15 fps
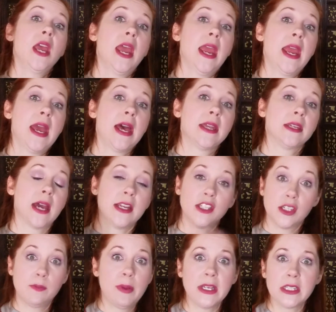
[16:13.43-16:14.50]
And I
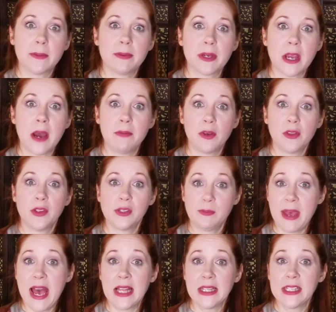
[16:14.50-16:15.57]
just picked up a couple of those
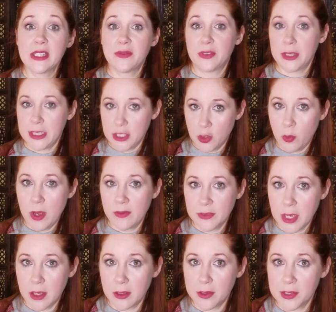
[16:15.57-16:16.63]
palettes for like
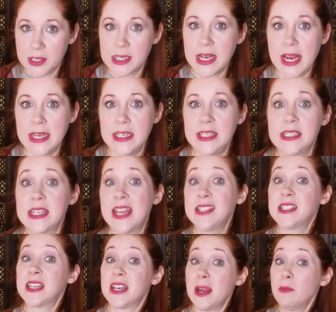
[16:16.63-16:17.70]

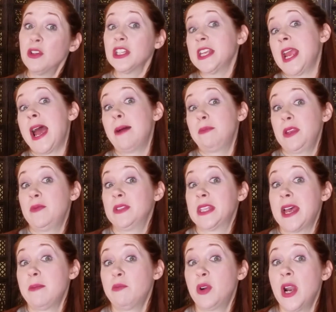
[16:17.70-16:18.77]
$12.80, and I'm really happy with
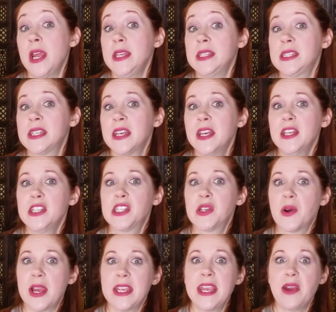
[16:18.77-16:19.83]
that price.
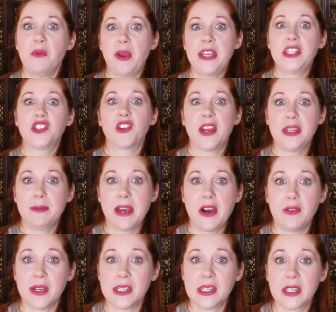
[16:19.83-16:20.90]
So I can't wait to try them
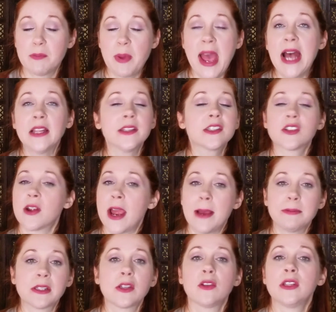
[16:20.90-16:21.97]
out because the palettes are
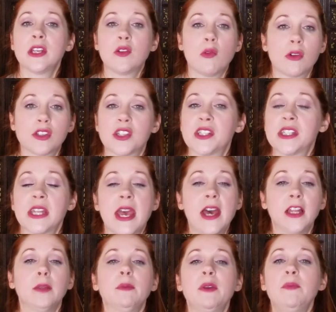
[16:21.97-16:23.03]
absolutely gorgeous. The
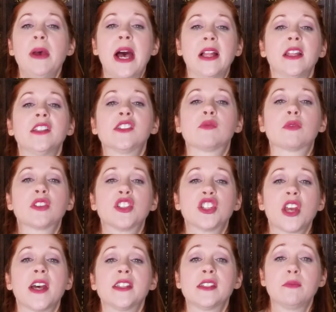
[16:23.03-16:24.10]
Element palettes were
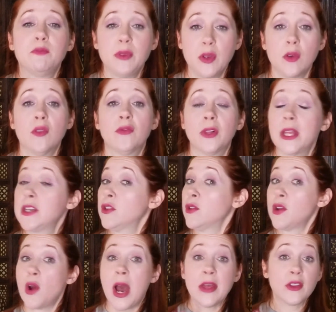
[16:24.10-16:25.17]
just beautiful. I don't
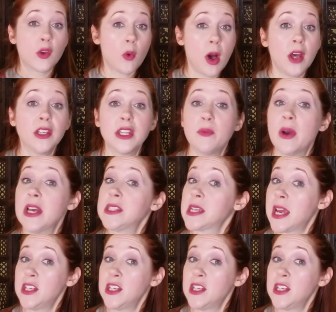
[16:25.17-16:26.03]
know how the quality was.